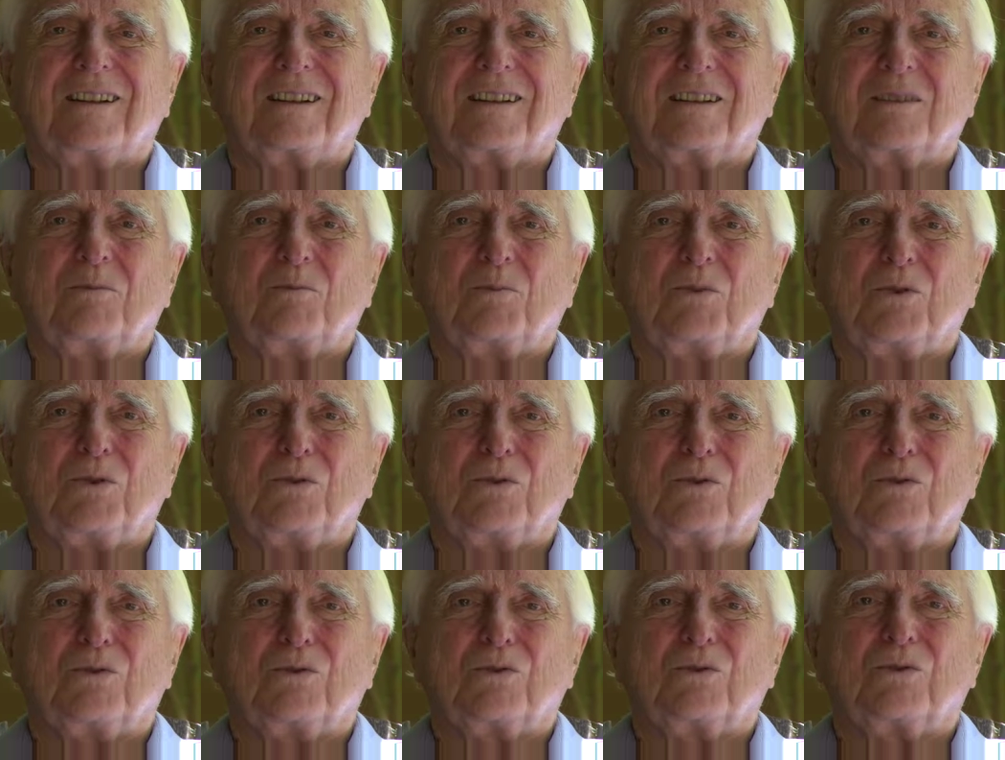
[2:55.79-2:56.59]

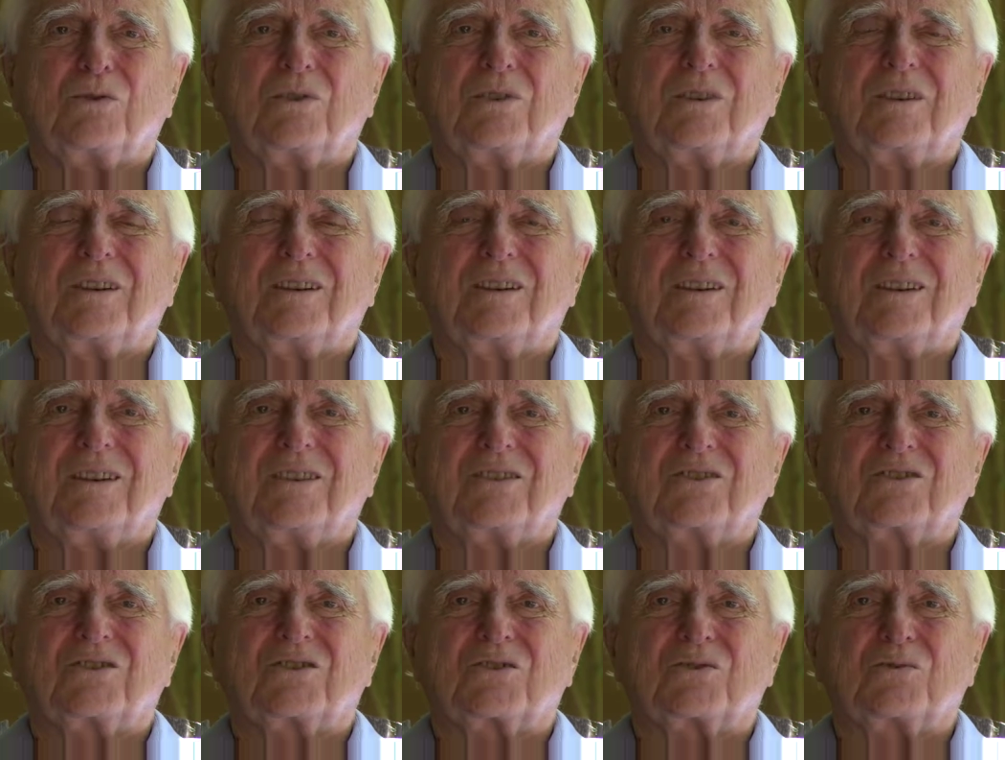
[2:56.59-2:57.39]
computer
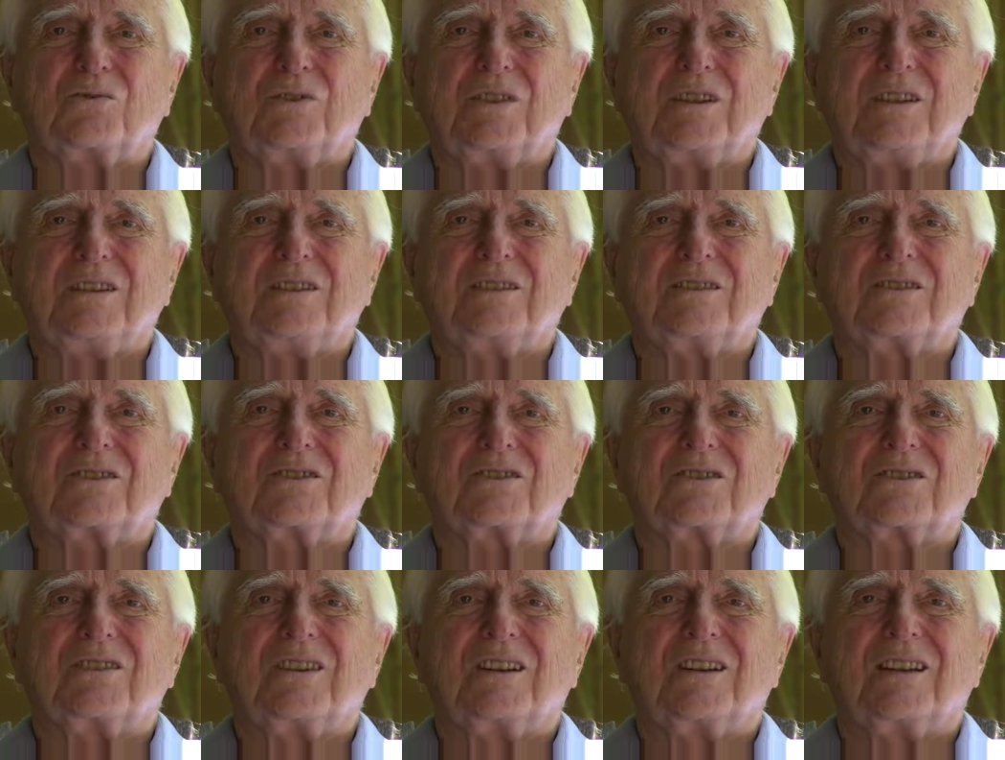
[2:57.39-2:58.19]

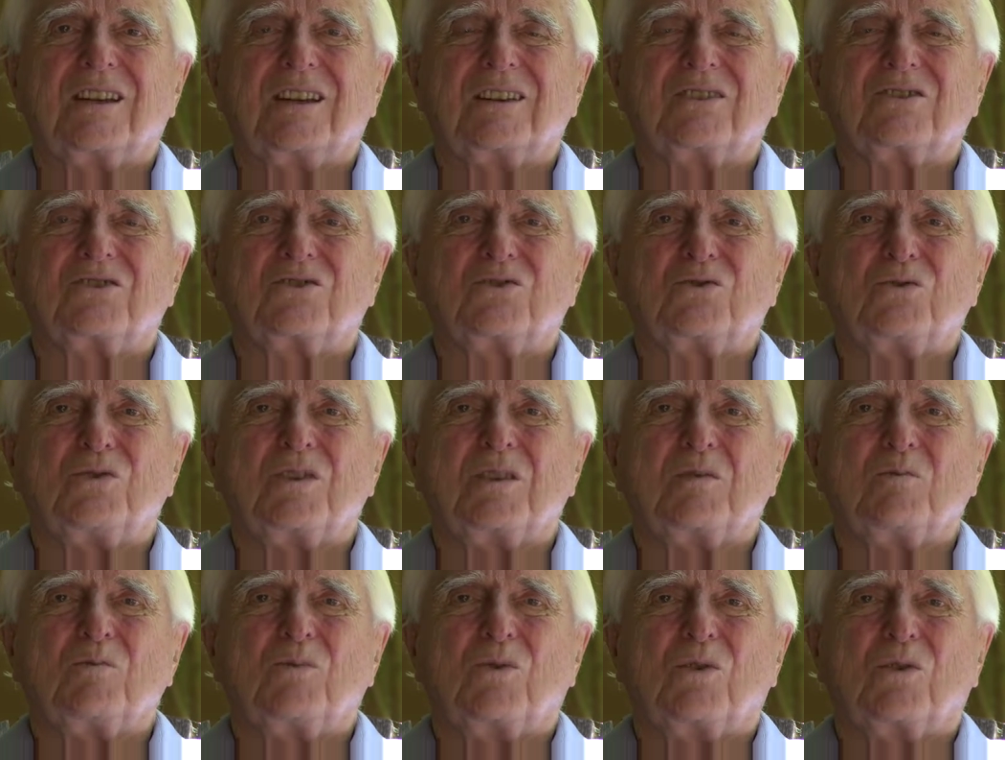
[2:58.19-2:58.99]
screens as
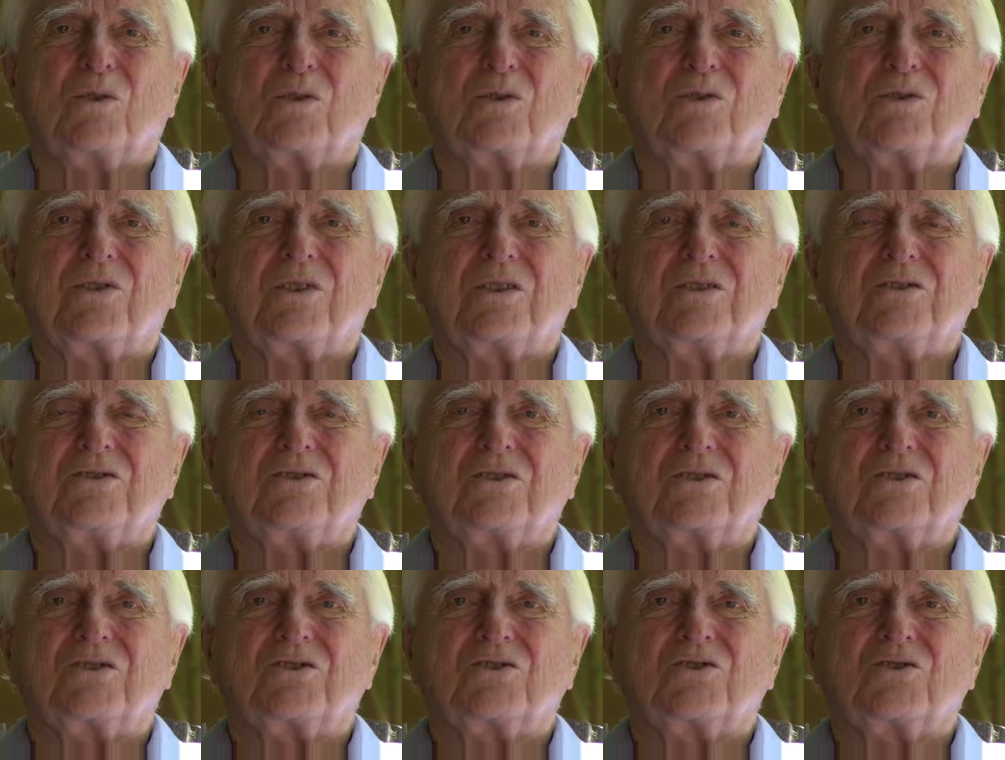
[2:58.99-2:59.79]
doing more than
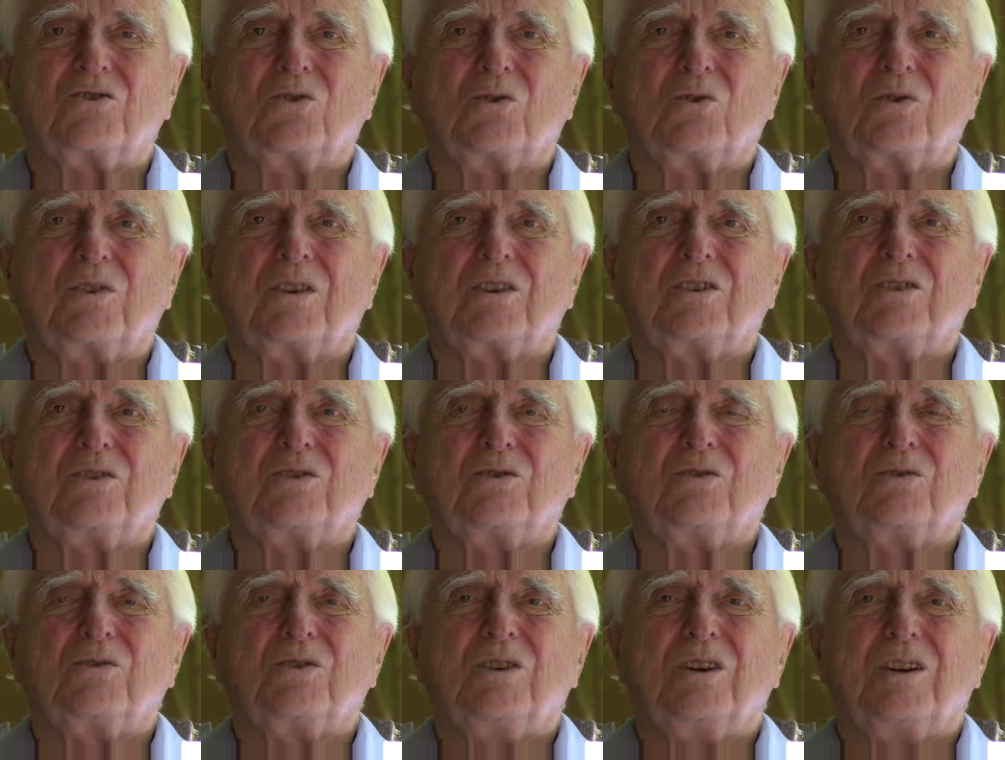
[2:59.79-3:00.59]
just showing
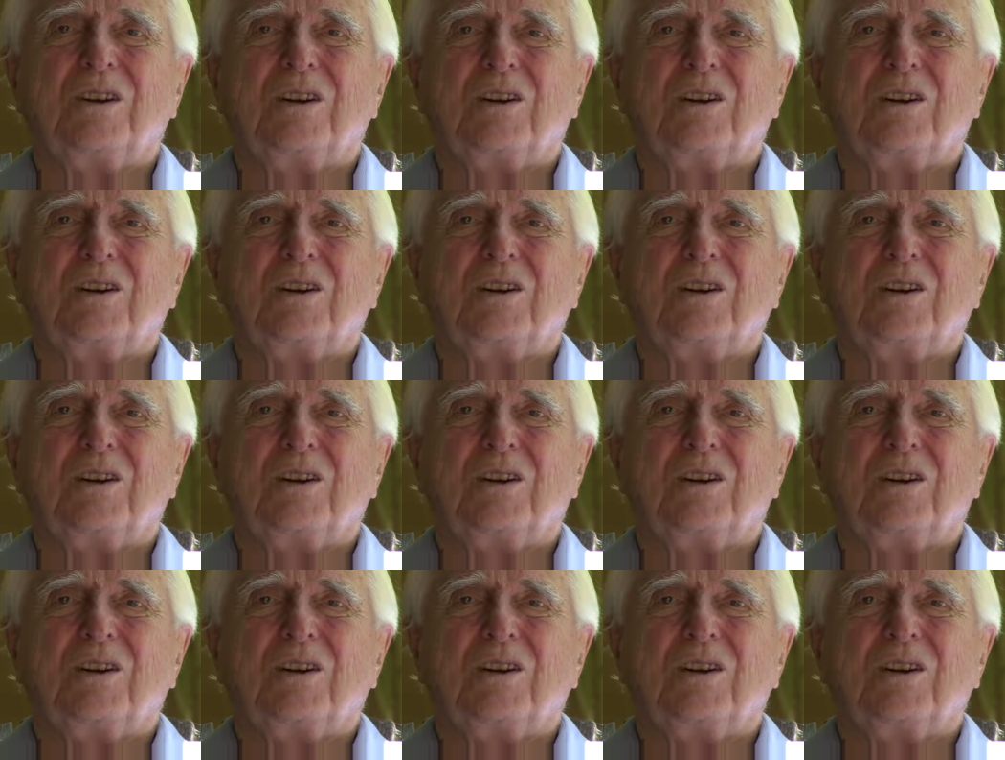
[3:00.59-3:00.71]
you